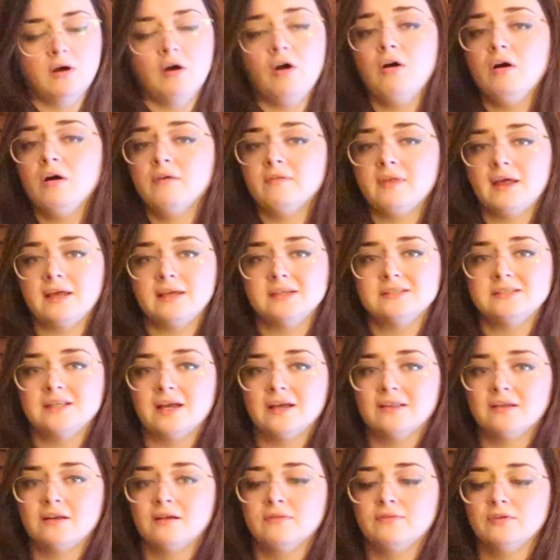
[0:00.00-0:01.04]
all of that is
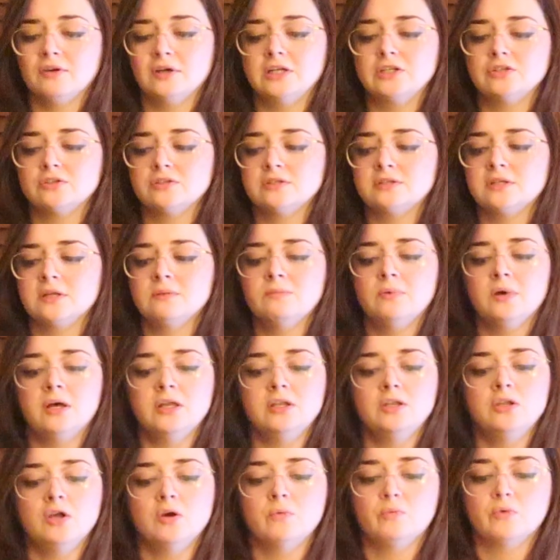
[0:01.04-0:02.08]
down there if you're interested,
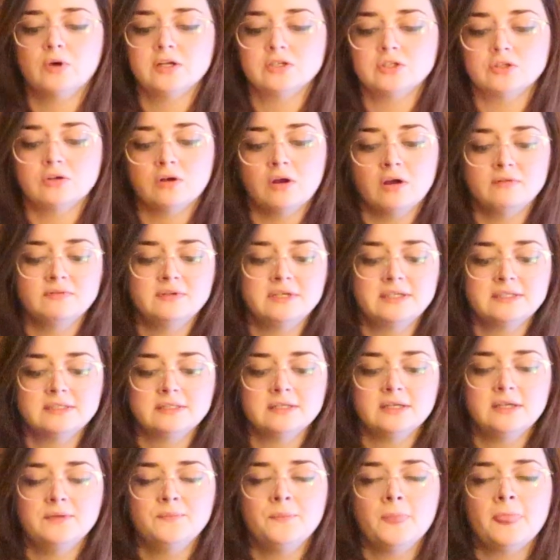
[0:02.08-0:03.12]
but no pressure,
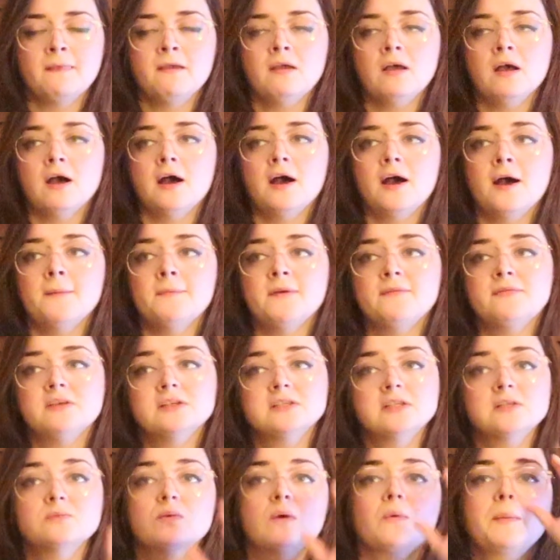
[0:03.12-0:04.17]
obviously. Um, if
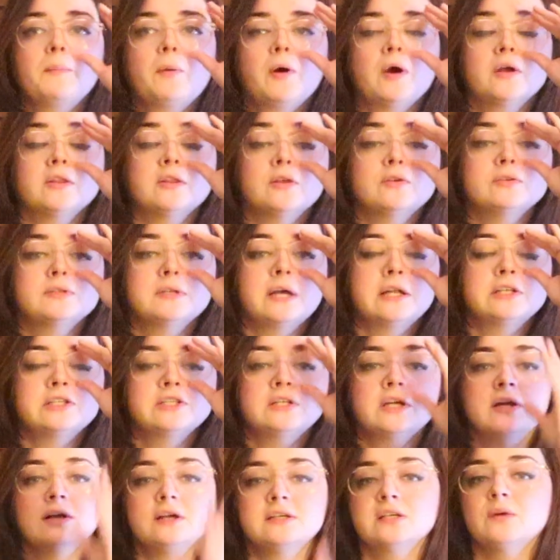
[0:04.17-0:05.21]
this is where we part, though,
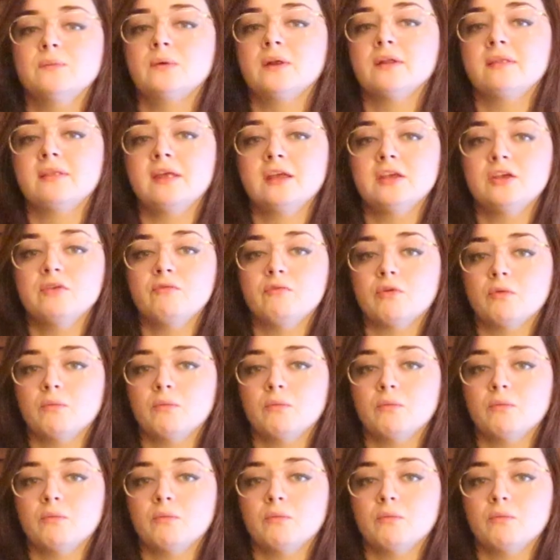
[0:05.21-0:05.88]
Sagittarius, I want to thank you